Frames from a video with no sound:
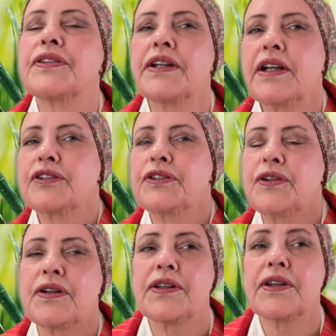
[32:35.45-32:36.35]
Then I
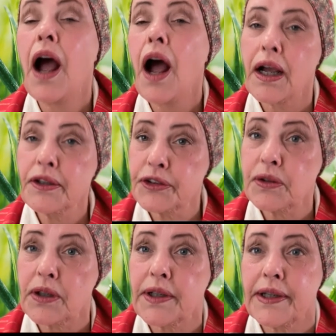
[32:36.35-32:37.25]
started, I
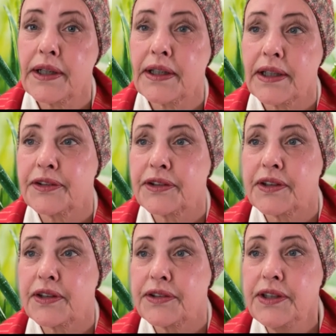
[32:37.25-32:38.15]
started getting into
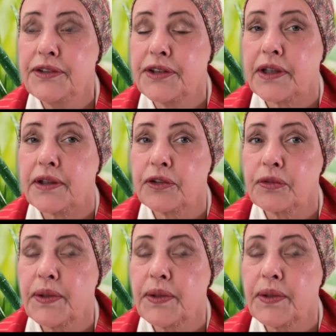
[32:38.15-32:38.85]
the details.